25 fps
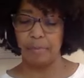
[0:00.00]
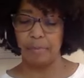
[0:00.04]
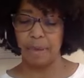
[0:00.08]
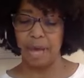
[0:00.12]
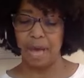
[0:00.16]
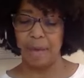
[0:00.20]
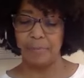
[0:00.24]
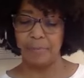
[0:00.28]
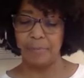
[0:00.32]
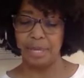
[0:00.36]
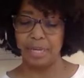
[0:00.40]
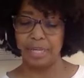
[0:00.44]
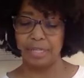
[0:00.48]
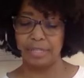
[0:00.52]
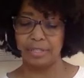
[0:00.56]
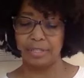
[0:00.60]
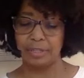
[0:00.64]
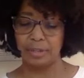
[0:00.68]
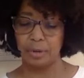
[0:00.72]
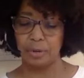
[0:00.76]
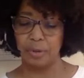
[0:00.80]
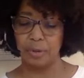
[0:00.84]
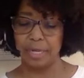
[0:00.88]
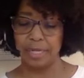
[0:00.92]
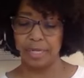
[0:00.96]
Papa is
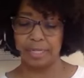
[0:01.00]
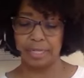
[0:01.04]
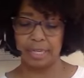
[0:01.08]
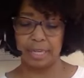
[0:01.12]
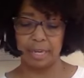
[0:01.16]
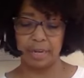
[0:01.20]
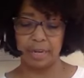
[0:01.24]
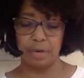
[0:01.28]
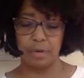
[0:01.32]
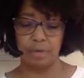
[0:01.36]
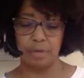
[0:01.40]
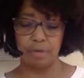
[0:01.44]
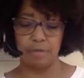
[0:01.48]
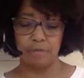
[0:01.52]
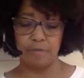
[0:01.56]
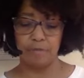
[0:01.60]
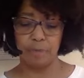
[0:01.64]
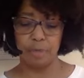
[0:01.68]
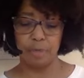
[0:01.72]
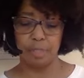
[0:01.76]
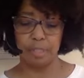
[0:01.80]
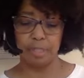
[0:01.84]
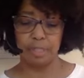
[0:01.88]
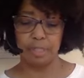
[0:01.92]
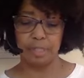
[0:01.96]
so intent on the
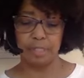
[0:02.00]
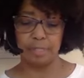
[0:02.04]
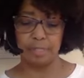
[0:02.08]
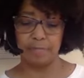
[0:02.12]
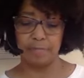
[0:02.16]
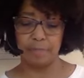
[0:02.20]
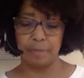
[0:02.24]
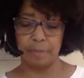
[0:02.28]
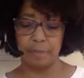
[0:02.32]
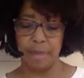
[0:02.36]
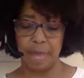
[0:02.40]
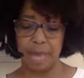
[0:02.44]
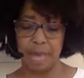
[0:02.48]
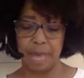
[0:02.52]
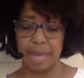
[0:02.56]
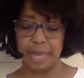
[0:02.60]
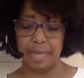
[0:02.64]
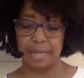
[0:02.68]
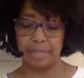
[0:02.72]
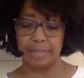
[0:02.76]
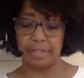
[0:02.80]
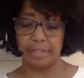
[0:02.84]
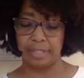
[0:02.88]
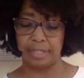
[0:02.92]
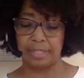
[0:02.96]
fortunes of the
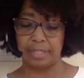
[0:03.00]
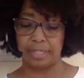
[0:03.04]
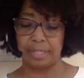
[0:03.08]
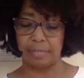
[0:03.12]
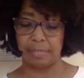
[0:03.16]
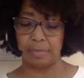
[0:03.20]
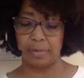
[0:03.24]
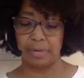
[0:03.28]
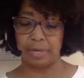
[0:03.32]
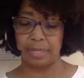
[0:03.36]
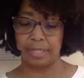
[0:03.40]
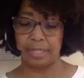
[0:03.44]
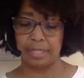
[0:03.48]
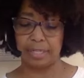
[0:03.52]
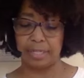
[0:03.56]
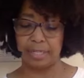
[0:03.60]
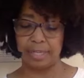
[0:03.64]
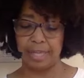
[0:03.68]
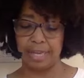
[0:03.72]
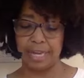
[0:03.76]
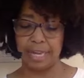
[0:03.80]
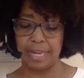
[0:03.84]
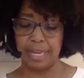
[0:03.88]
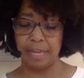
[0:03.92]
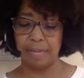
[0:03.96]
mine just at present
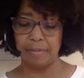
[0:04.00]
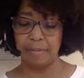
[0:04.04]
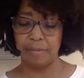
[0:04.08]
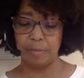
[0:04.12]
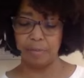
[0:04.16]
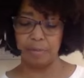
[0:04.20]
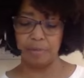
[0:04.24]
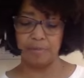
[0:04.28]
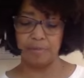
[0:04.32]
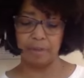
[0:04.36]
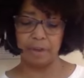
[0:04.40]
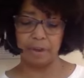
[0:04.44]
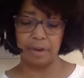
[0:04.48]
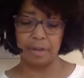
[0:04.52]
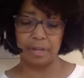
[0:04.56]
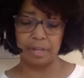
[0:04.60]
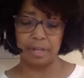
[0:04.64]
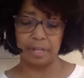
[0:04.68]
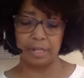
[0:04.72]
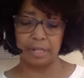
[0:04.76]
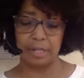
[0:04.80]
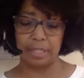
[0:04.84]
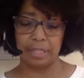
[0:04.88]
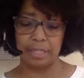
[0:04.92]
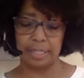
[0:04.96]
that he gives me very
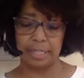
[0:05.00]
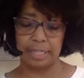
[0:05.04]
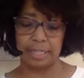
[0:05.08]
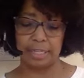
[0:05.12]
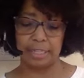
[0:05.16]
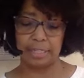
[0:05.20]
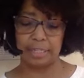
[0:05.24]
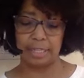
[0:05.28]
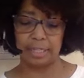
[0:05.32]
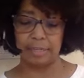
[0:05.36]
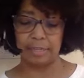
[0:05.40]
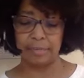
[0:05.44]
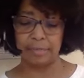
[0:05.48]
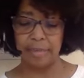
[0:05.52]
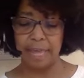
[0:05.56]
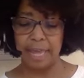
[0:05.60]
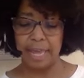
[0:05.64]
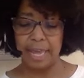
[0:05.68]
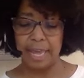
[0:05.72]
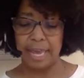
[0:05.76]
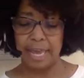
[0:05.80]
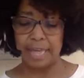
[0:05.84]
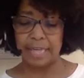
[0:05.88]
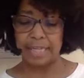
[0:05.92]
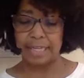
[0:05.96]
little attention.
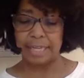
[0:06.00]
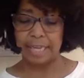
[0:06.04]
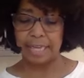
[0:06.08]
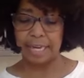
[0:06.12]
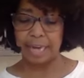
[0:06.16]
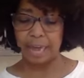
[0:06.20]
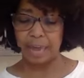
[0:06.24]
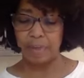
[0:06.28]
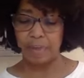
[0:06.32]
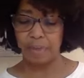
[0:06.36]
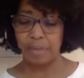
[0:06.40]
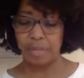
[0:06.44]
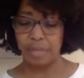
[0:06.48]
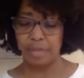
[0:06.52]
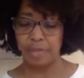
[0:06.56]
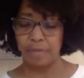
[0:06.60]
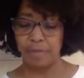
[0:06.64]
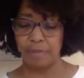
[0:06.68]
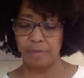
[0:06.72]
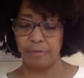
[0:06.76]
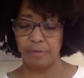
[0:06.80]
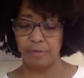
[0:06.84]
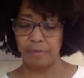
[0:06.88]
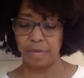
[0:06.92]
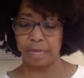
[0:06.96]
Indeed, I believe
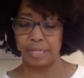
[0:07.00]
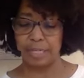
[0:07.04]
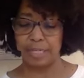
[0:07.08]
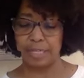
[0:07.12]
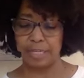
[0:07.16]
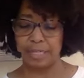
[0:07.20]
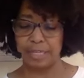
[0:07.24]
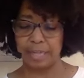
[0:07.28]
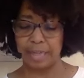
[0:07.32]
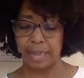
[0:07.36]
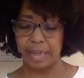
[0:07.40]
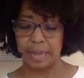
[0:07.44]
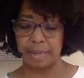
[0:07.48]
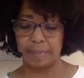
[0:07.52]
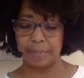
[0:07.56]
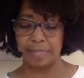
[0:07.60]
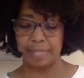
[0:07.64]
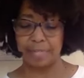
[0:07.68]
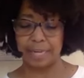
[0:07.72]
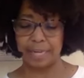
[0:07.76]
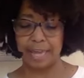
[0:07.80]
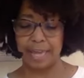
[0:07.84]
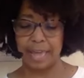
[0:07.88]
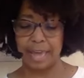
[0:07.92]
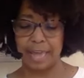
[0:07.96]
he forgets at times
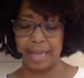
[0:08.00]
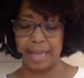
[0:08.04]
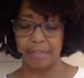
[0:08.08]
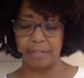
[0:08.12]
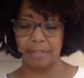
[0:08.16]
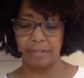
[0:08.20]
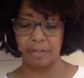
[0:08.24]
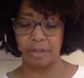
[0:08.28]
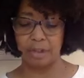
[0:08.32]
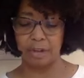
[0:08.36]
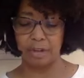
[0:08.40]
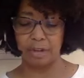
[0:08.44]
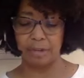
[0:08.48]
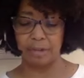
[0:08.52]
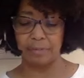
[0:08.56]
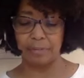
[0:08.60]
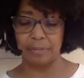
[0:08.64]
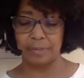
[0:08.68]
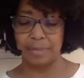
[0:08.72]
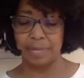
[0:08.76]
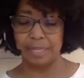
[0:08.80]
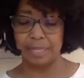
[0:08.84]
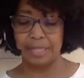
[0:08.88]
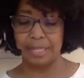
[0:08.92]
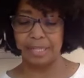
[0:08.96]
that he has a daughter
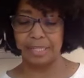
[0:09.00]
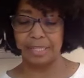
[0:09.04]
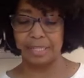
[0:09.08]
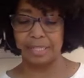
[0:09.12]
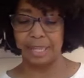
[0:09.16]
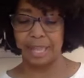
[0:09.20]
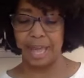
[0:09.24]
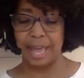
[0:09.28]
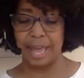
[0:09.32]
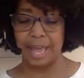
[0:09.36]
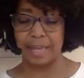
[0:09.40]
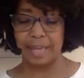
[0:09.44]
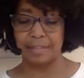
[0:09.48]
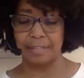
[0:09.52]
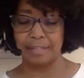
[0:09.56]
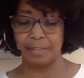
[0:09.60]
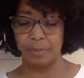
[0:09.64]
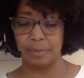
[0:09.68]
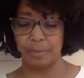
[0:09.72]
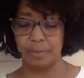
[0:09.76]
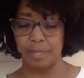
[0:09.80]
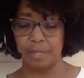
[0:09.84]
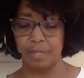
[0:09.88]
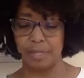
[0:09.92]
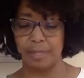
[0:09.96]
this
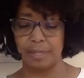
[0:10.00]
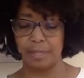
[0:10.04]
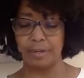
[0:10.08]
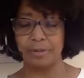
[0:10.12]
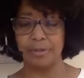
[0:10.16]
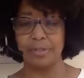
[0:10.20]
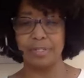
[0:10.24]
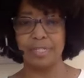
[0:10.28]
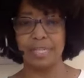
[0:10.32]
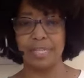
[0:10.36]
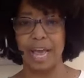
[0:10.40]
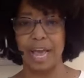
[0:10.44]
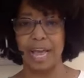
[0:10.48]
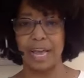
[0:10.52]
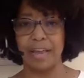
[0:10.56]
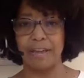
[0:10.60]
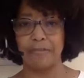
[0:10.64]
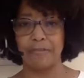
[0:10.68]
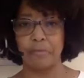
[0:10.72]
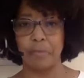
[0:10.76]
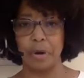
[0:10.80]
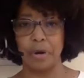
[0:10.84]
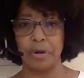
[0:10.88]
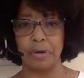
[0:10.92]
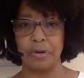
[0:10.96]
last with a little sigh
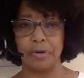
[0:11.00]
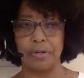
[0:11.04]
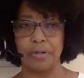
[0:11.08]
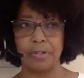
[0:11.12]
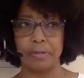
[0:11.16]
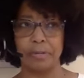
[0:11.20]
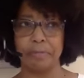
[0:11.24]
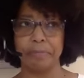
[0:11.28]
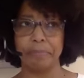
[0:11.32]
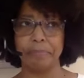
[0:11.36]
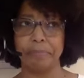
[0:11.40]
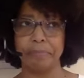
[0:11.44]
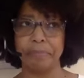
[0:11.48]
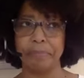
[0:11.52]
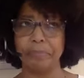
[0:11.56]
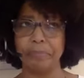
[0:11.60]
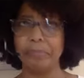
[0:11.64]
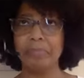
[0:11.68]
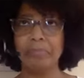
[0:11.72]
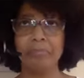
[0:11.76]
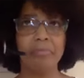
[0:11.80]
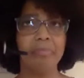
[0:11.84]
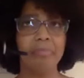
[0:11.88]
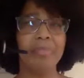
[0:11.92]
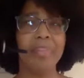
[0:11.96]
of martyrdom.
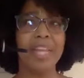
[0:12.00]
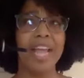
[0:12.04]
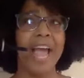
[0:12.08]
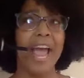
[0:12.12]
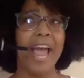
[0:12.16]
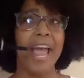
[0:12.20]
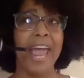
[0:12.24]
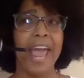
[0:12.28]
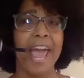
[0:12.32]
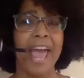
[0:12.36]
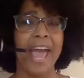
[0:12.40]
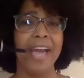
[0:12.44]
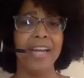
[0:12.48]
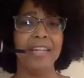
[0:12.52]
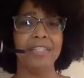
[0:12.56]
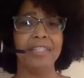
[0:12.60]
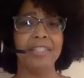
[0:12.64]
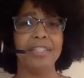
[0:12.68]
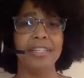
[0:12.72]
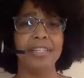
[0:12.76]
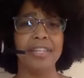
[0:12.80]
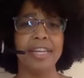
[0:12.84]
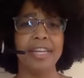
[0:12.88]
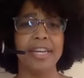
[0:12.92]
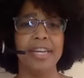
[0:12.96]
I
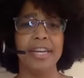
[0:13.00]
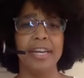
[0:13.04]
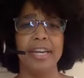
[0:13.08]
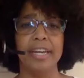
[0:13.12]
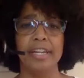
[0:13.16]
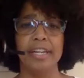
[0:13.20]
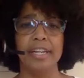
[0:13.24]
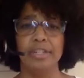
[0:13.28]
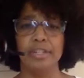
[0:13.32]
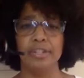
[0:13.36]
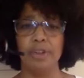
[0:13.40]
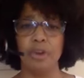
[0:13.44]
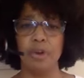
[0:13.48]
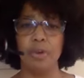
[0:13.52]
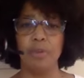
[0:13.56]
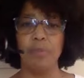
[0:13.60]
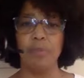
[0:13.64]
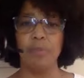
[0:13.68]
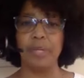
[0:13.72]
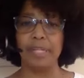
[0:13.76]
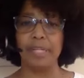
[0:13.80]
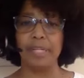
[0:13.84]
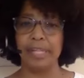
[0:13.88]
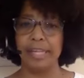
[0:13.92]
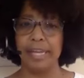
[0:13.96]
actually
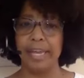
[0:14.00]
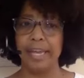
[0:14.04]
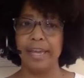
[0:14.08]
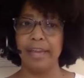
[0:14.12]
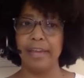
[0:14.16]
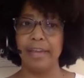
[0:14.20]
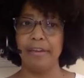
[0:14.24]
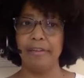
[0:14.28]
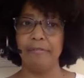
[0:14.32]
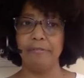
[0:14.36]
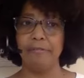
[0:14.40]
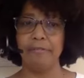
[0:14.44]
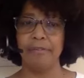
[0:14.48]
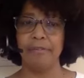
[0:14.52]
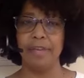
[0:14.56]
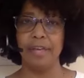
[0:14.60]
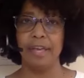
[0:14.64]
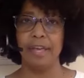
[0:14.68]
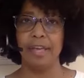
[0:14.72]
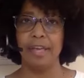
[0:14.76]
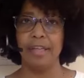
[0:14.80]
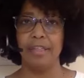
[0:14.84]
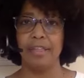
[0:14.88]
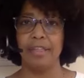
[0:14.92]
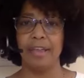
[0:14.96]
don't believe
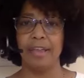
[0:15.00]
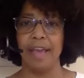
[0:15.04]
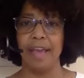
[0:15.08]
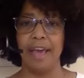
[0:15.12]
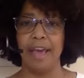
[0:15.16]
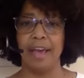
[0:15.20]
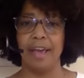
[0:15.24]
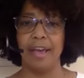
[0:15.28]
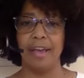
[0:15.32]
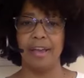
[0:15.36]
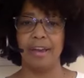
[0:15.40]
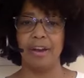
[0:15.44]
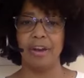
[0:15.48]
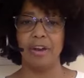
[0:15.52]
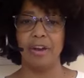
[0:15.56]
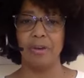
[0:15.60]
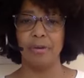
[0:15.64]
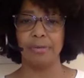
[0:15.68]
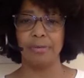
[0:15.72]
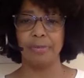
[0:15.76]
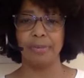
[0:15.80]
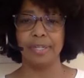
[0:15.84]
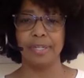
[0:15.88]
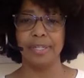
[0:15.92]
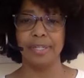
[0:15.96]
that
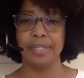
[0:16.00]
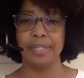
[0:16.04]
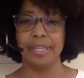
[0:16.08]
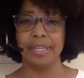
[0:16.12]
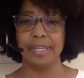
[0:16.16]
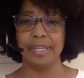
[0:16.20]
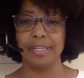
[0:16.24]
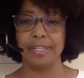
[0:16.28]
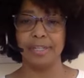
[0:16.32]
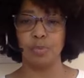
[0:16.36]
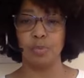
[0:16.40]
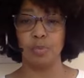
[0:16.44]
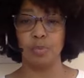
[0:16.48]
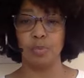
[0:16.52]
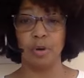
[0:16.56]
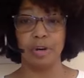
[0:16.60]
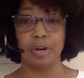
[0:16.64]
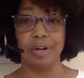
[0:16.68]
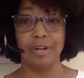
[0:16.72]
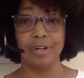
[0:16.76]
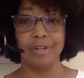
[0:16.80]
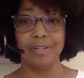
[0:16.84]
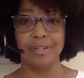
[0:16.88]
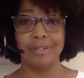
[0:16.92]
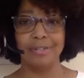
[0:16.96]
Aurelia's
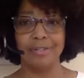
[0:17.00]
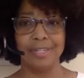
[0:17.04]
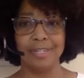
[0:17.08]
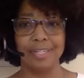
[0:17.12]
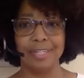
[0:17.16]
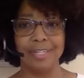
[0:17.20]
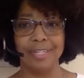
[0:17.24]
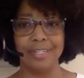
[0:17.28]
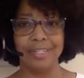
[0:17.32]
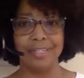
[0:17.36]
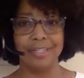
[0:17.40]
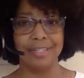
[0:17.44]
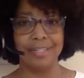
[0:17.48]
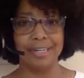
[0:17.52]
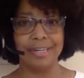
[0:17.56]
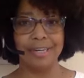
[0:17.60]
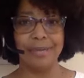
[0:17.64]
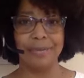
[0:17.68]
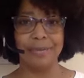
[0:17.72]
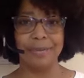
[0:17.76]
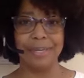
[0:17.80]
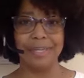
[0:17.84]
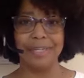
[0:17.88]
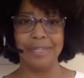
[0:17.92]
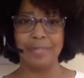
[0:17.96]
words are
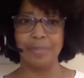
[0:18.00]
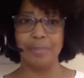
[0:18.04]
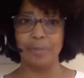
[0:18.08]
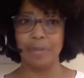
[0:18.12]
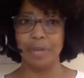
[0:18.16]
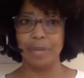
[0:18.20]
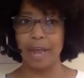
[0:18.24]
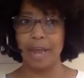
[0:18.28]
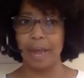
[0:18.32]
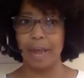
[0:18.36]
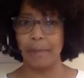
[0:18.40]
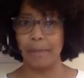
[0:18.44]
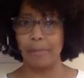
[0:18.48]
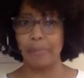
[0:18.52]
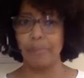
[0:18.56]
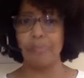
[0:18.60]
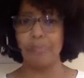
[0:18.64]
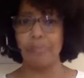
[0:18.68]
disingenuous, but I